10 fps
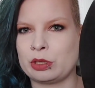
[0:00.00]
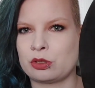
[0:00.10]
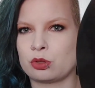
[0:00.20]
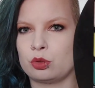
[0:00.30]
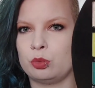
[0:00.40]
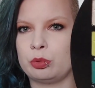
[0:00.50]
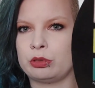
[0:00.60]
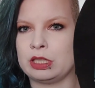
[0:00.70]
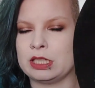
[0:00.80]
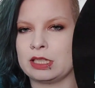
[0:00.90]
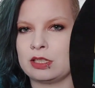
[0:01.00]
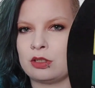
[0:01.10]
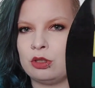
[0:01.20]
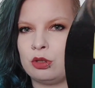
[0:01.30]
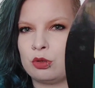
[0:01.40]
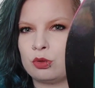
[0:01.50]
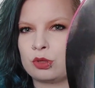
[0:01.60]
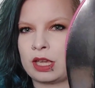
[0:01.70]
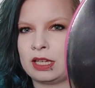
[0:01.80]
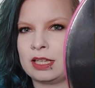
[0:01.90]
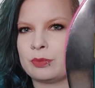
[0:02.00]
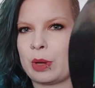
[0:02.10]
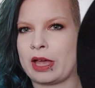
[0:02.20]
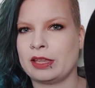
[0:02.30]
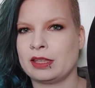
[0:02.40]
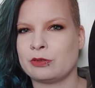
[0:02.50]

super easy to use and hit pan.